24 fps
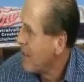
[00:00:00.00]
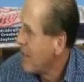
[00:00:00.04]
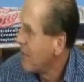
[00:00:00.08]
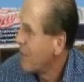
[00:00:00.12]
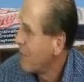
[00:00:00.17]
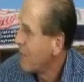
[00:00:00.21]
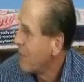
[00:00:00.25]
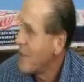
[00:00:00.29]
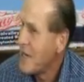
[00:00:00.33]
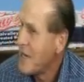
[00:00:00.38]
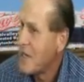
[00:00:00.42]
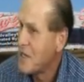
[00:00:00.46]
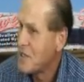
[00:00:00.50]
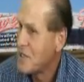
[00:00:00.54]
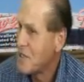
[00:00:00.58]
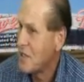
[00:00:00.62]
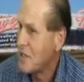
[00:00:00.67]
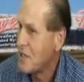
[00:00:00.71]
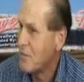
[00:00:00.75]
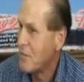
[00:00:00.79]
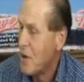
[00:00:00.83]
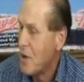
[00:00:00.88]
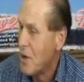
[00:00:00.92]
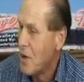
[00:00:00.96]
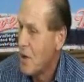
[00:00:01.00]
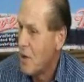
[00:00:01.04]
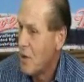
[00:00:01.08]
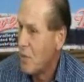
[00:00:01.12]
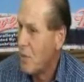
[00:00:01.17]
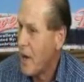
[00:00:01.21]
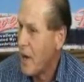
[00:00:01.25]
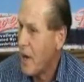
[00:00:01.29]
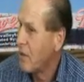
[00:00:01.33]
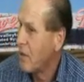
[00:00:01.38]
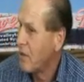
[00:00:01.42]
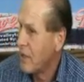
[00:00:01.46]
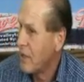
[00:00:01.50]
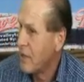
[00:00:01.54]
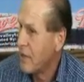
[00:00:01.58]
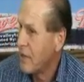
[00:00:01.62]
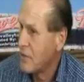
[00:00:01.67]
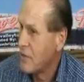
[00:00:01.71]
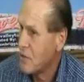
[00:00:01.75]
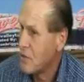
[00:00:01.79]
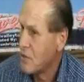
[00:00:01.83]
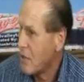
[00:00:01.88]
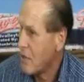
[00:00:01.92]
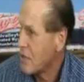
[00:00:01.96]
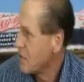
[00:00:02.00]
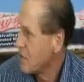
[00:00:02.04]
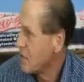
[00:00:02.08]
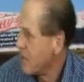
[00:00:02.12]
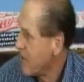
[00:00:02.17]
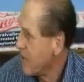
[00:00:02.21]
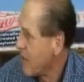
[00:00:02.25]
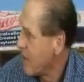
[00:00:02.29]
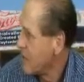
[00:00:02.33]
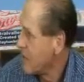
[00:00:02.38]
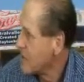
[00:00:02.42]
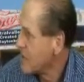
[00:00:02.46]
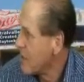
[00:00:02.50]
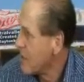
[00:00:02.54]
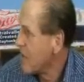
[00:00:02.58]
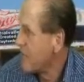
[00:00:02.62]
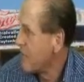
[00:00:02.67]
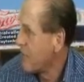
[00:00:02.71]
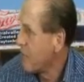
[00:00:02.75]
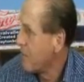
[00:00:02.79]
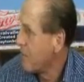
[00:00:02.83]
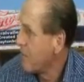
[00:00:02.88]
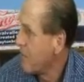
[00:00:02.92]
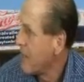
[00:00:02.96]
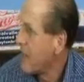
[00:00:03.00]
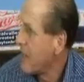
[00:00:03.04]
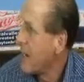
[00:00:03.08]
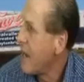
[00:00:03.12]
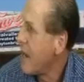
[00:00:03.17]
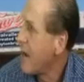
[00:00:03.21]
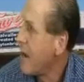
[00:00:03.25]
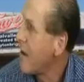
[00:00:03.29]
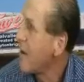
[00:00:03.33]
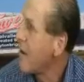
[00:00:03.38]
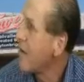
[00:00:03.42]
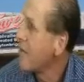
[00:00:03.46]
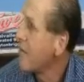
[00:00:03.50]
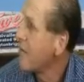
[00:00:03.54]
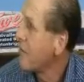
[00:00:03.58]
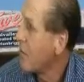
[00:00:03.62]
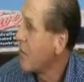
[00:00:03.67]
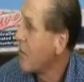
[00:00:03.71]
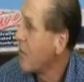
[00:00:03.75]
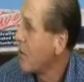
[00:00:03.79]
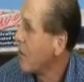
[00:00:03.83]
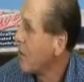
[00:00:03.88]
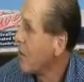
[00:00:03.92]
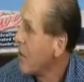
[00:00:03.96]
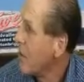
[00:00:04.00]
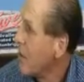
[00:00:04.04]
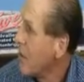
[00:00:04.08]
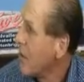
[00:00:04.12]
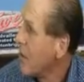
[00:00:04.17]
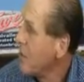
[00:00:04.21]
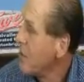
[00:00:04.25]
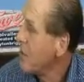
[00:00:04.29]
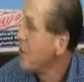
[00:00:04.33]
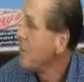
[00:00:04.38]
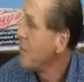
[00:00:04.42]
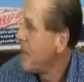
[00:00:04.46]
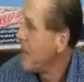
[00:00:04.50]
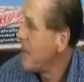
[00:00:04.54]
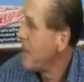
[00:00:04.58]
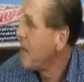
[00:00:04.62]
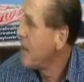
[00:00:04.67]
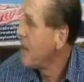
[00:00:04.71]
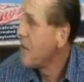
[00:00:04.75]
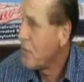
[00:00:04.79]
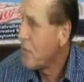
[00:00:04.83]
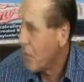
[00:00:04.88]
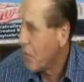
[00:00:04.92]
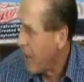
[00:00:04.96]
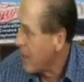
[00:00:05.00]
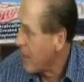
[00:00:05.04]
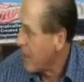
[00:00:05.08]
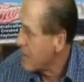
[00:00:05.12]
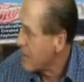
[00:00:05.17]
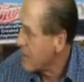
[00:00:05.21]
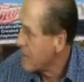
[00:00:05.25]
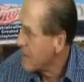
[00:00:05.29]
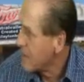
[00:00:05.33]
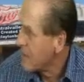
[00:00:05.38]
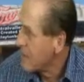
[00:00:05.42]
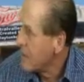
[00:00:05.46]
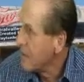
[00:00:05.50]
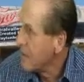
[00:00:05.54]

If we needed some rail infrastructure in our city for BNF or UP, great.